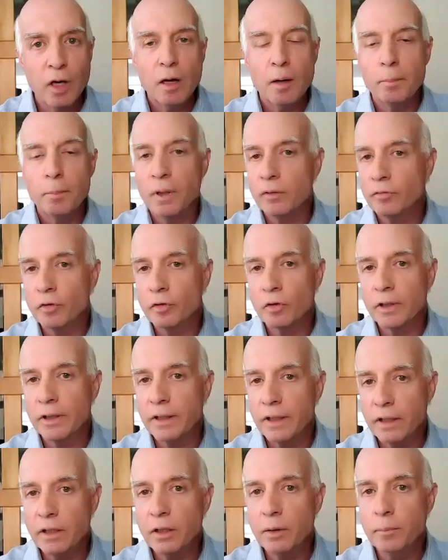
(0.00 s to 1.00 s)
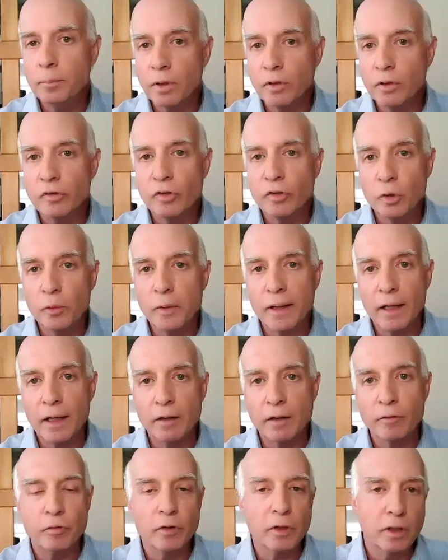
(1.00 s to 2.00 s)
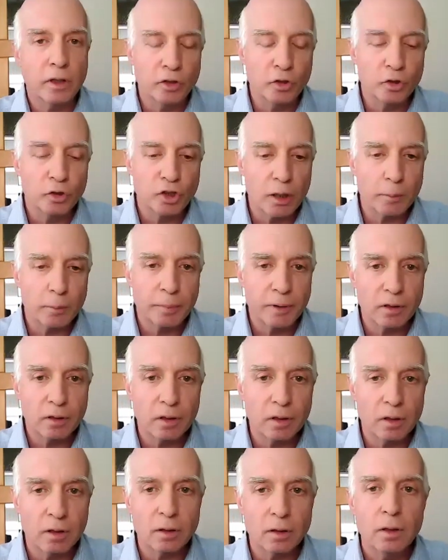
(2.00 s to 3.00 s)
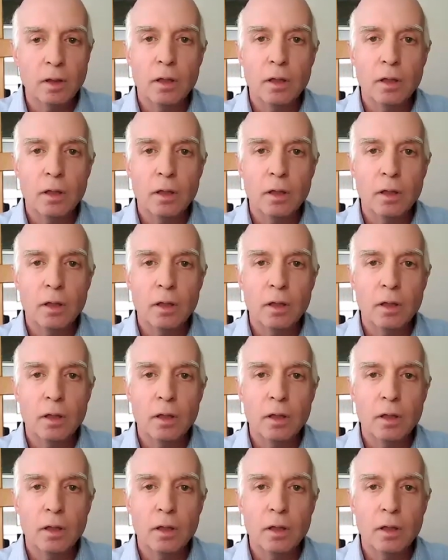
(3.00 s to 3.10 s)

but for any books you have in your shopping cart.